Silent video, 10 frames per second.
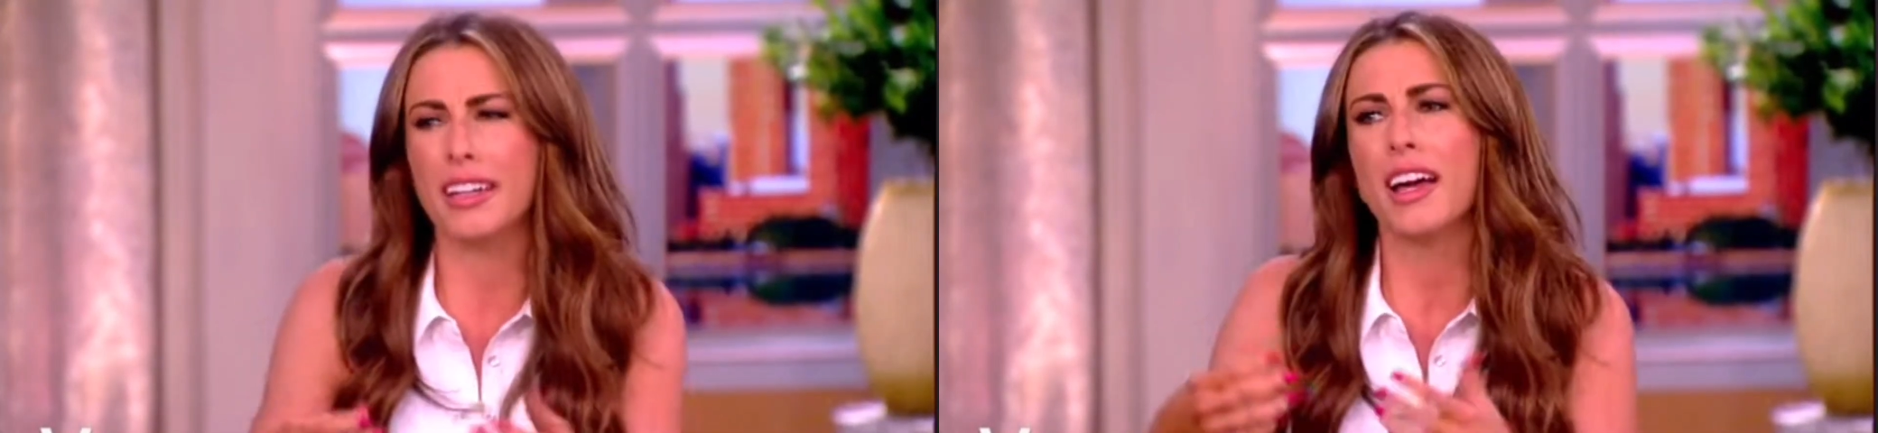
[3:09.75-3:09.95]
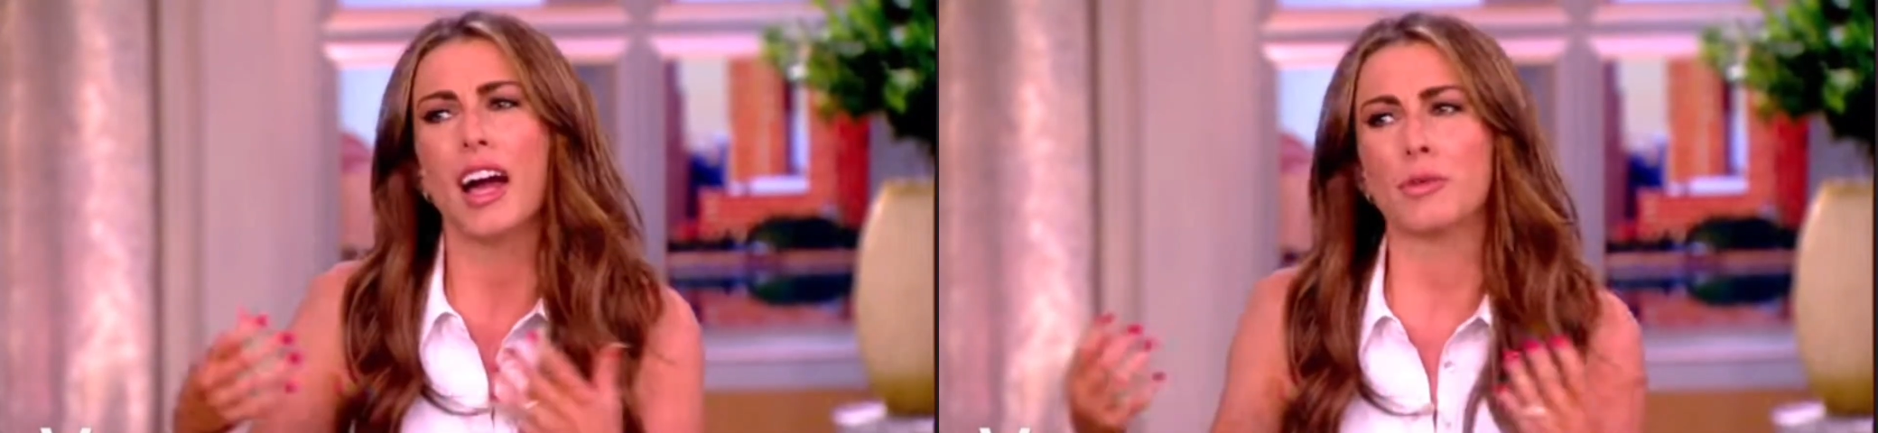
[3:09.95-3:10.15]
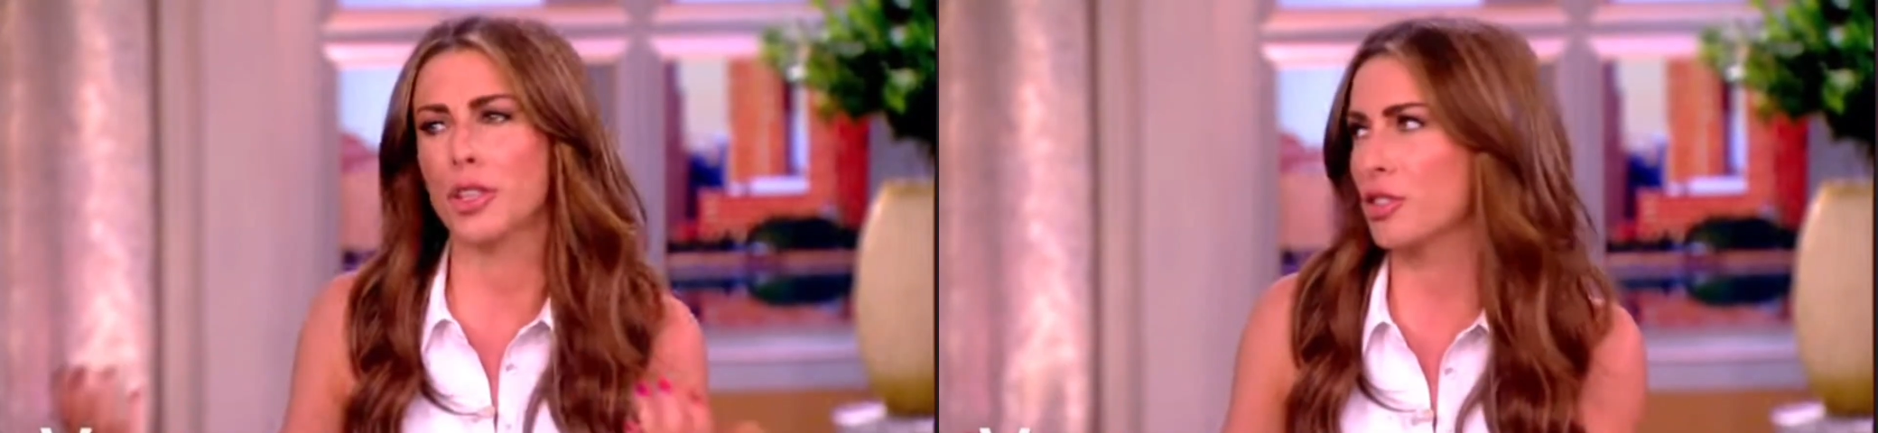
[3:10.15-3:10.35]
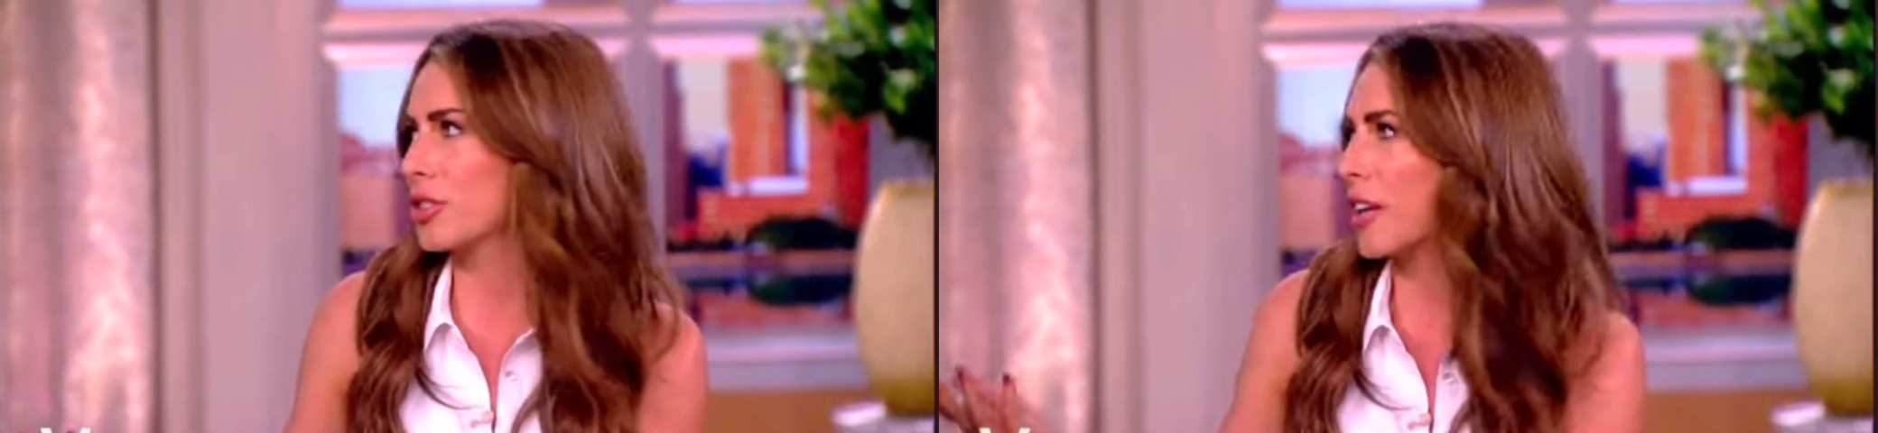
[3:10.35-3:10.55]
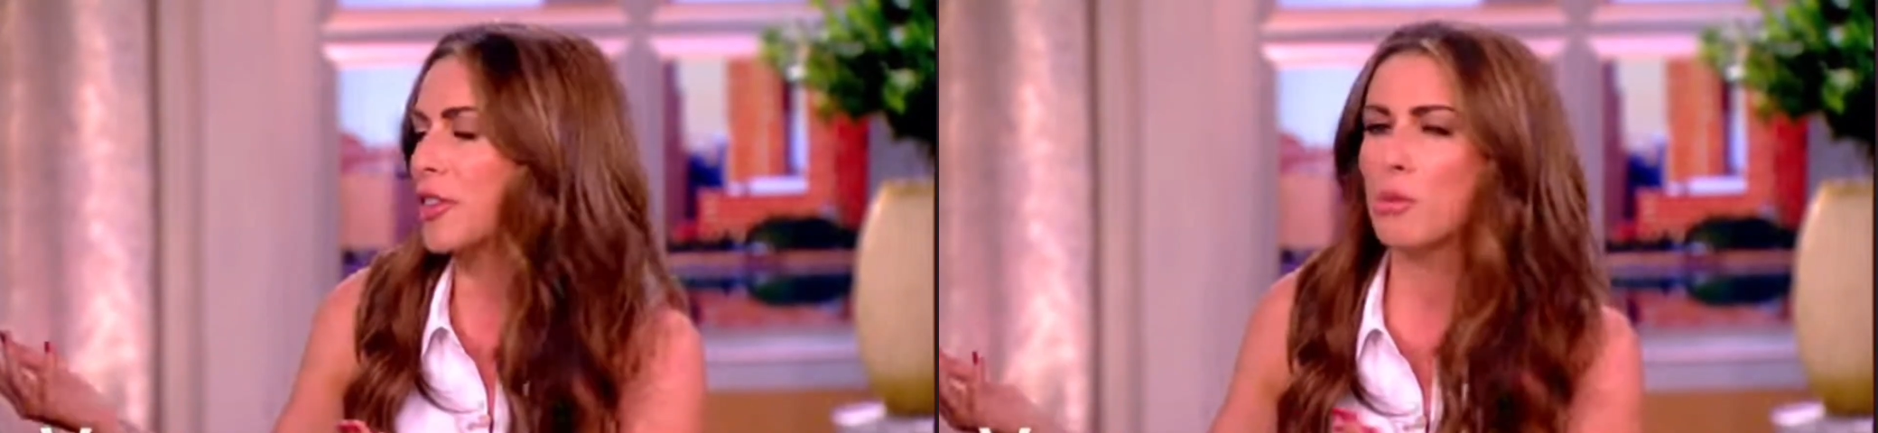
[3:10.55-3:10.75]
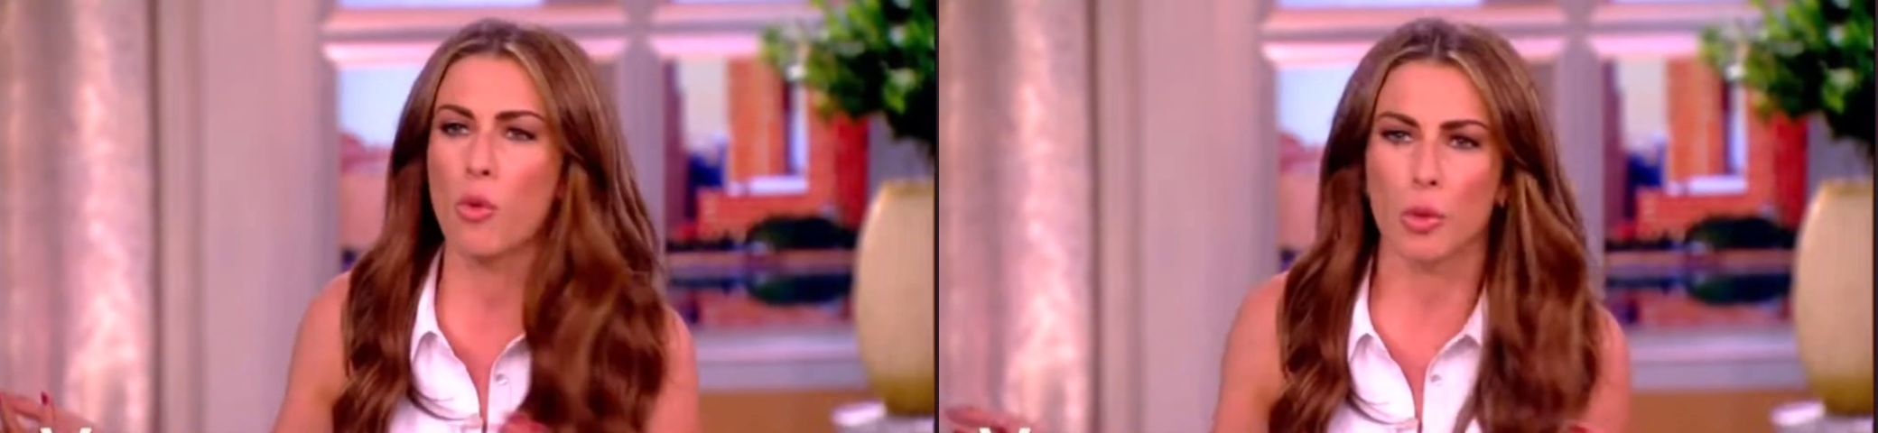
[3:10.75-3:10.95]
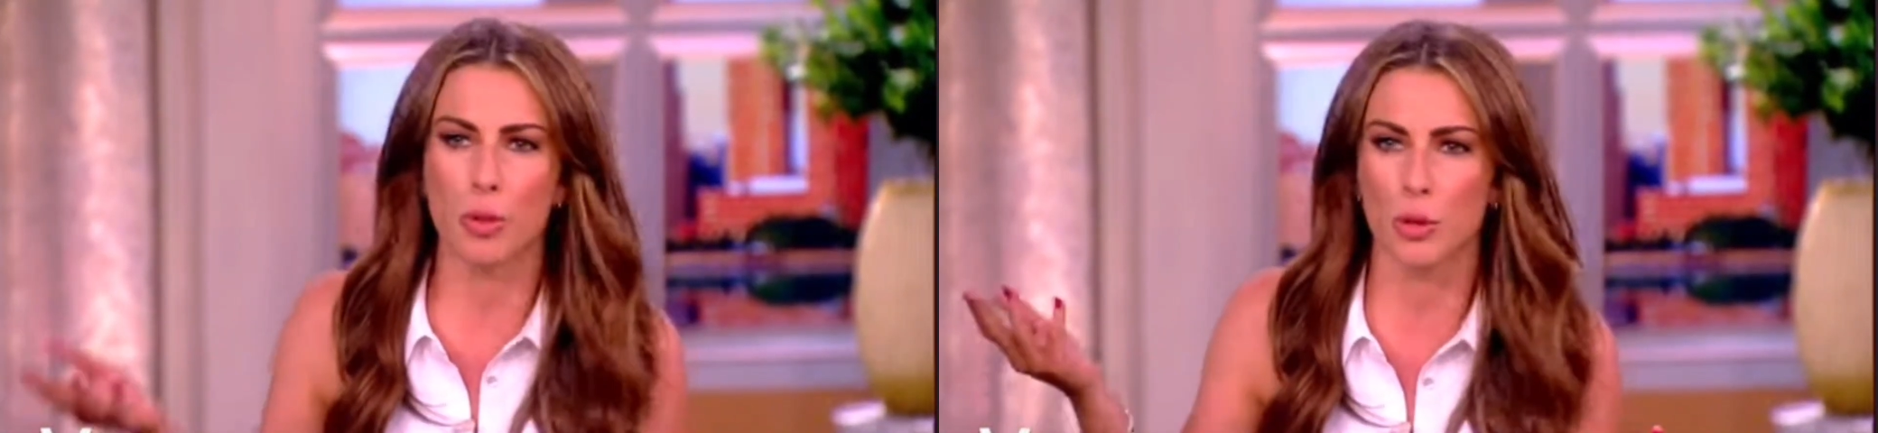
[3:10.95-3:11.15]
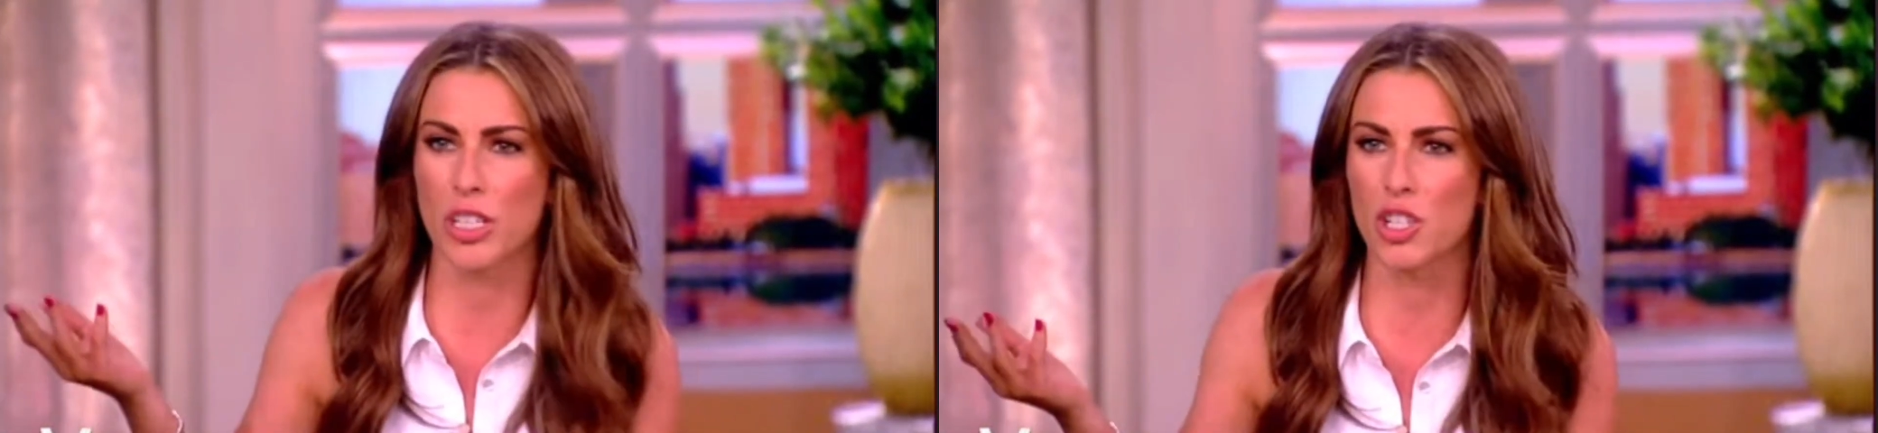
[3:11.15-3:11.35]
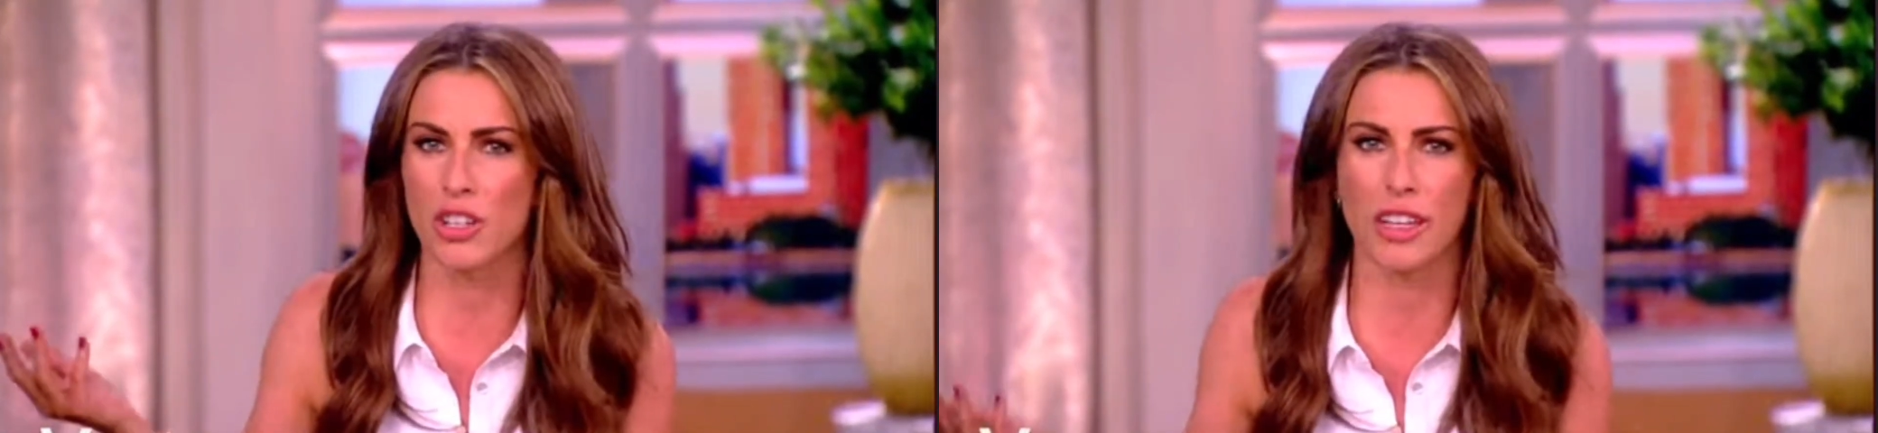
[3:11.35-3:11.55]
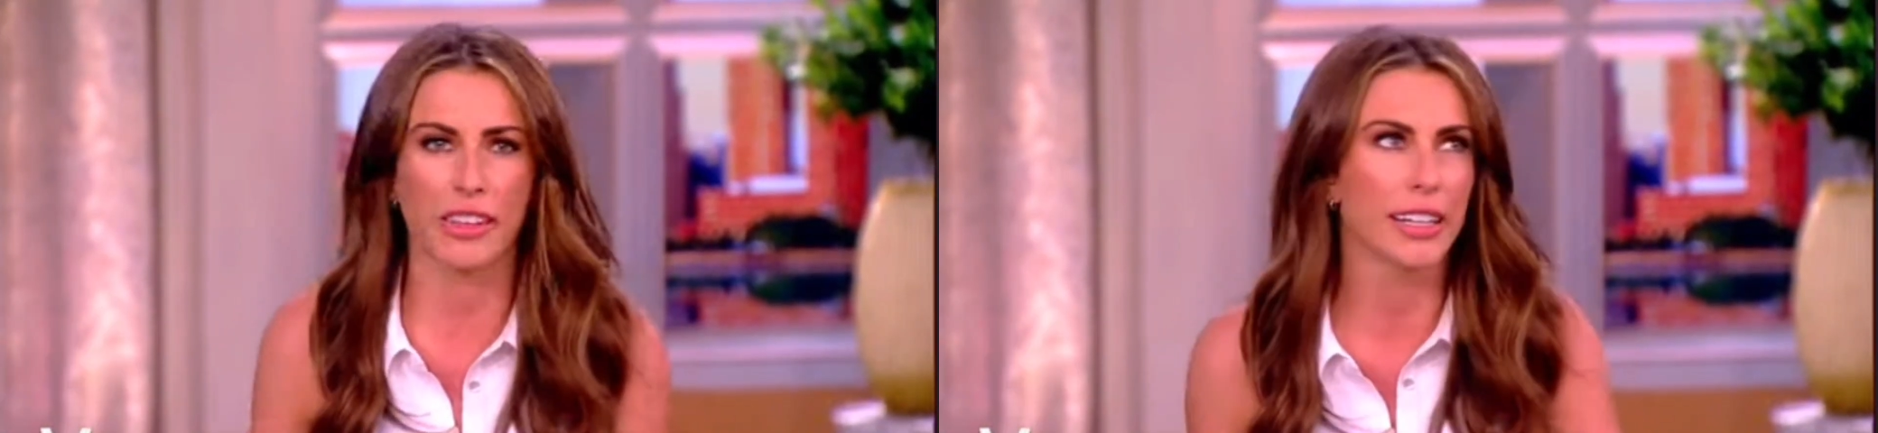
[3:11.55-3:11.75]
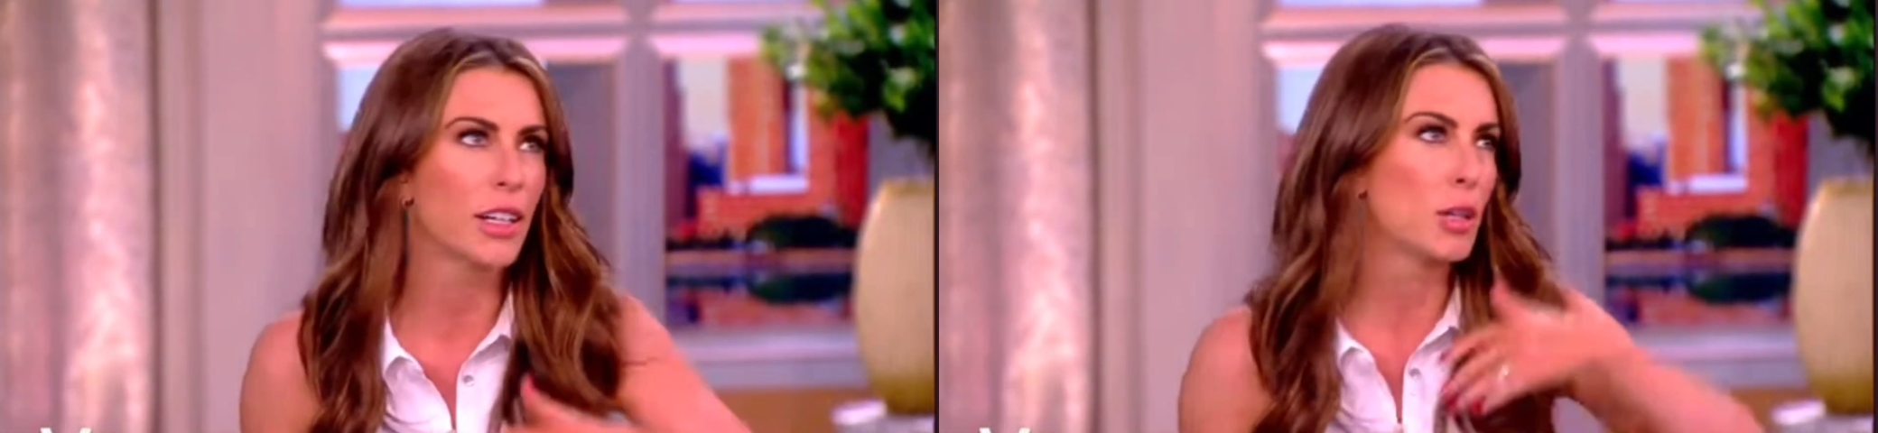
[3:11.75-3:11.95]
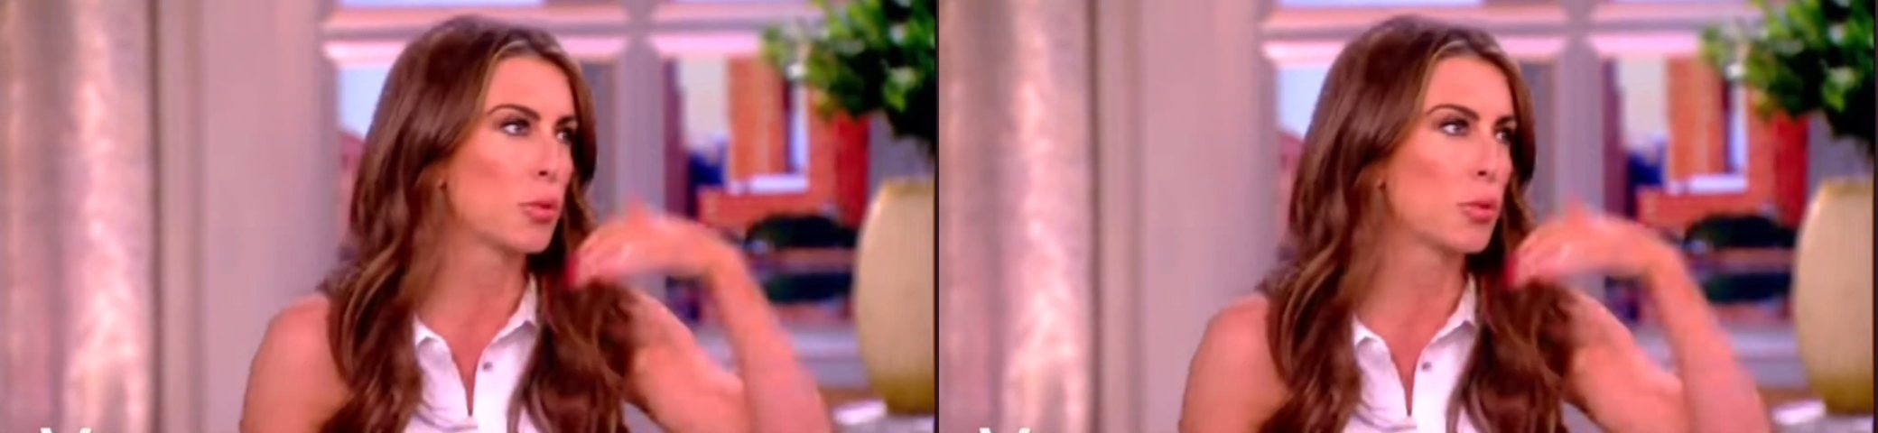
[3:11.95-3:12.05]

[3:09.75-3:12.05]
And I'm sorry, there's nothing more Parisian than like